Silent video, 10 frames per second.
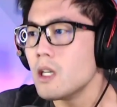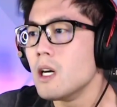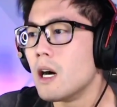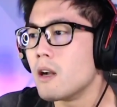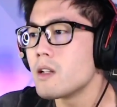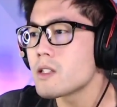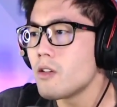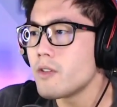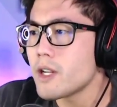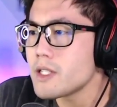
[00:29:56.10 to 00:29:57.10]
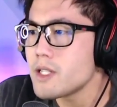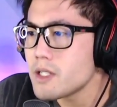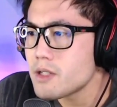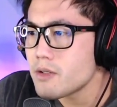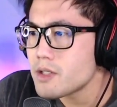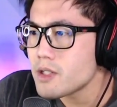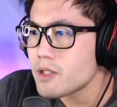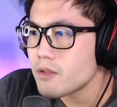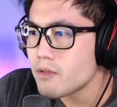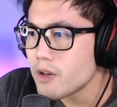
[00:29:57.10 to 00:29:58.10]
How does COVID 19
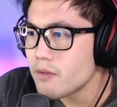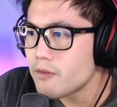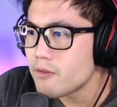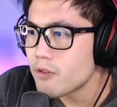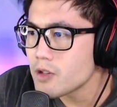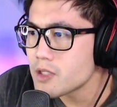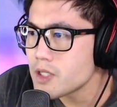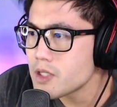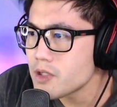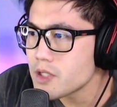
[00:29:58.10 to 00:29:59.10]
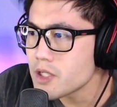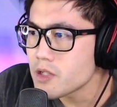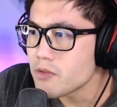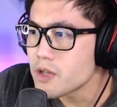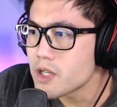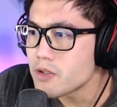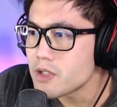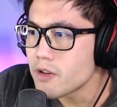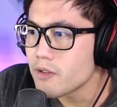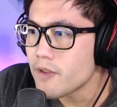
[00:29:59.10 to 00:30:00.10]
situation reinforces your decision to reach out to
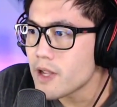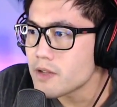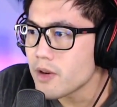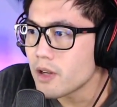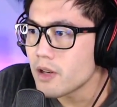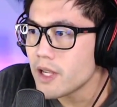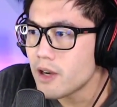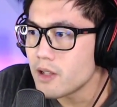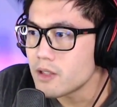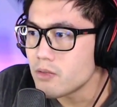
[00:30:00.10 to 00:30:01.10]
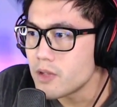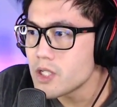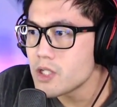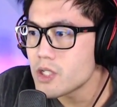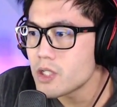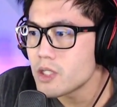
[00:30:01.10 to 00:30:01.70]
your fans regularly on Twitch?